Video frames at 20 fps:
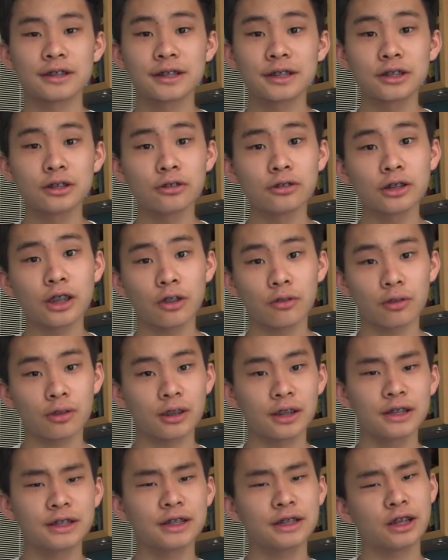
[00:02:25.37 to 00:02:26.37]
still not
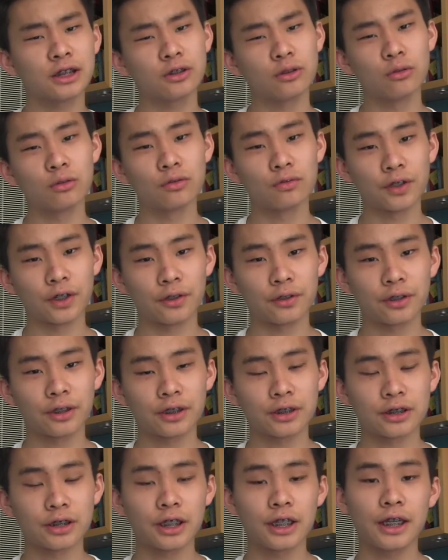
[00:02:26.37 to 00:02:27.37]
releasing a gold
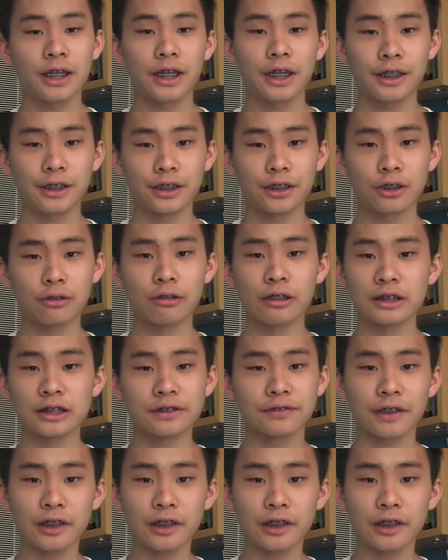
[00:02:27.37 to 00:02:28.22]
variant in the US.